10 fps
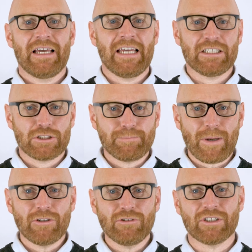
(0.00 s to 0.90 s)

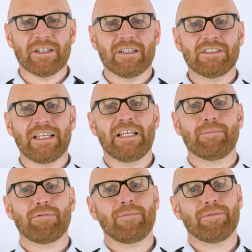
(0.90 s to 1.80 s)
Exposure to
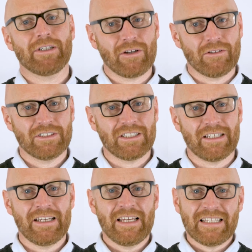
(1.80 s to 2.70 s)
inappropriate
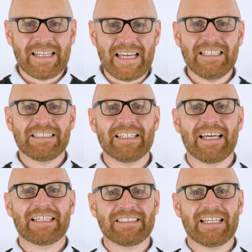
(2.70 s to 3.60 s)
content. The
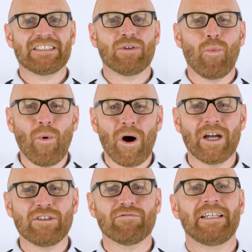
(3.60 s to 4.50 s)
internet contains a
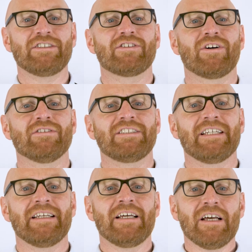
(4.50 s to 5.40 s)
wide range of
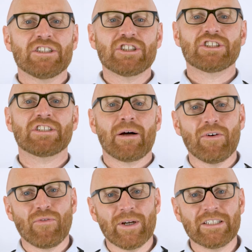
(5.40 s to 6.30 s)
content, some
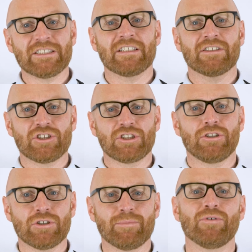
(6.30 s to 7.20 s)
of which is
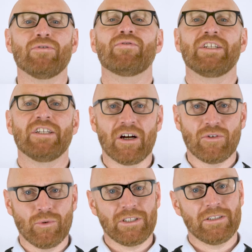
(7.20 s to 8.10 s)
unsuitable for young
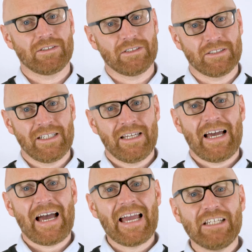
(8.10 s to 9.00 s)
audiences.
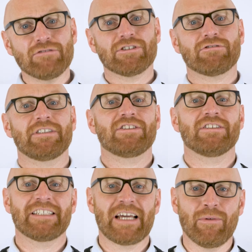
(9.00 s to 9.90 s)
Age
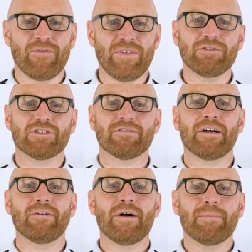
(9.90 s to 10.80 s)
restrictions help filter
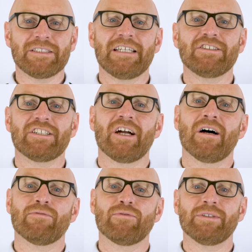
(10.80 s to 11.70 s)
out potentially
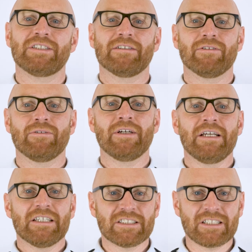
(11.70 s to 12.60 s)
harmful material
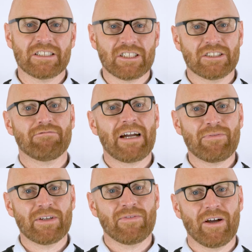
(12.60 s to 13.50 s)
such as
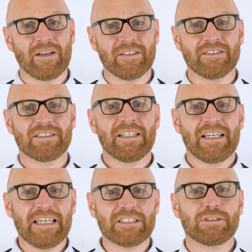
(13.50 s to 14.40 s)
graphic violence,
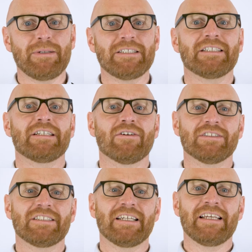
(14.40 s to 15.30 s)
explicit
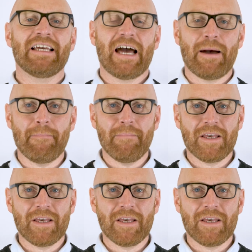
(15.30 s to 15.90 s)
content, and